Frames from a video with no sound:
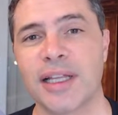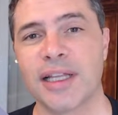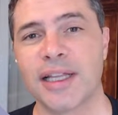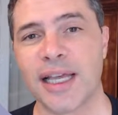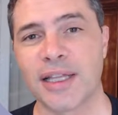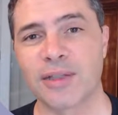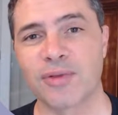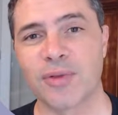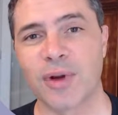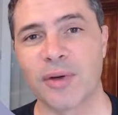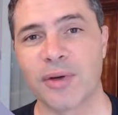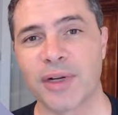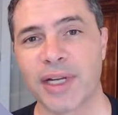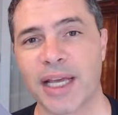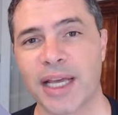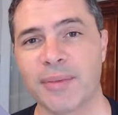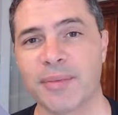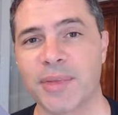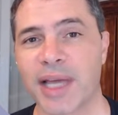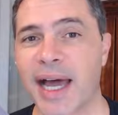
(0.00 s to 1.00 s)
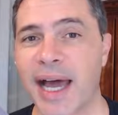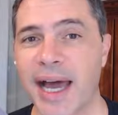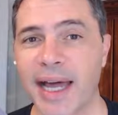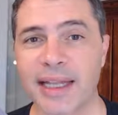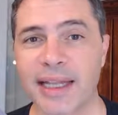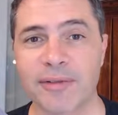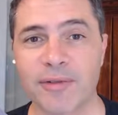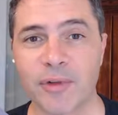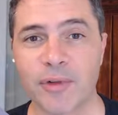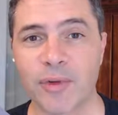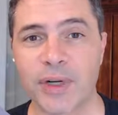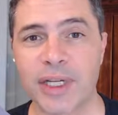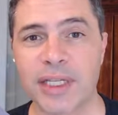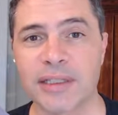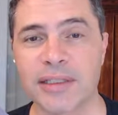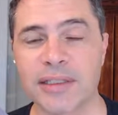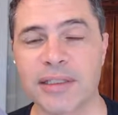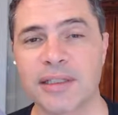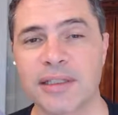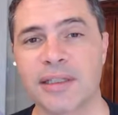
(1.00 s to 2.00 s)
That's where we named the high-level
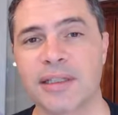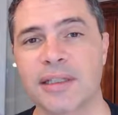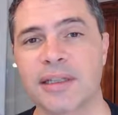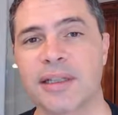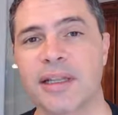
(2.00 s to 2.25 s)
risks,